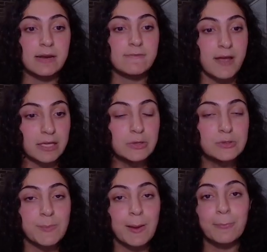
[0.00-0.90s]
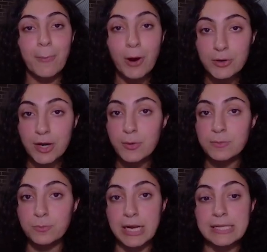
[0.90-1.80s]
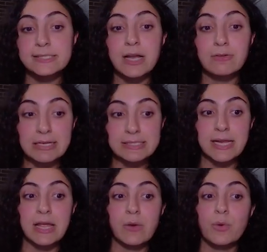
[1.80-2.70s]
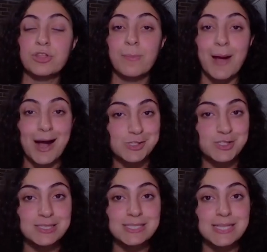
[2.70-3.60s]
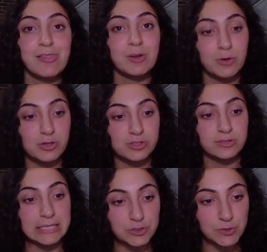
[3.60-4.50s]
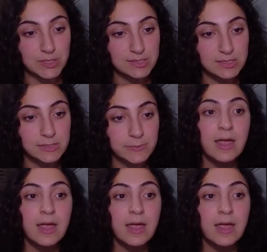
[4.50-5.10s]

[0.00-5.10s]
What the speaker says: and values by partnering with brands that resonate with their passions and their personal interests.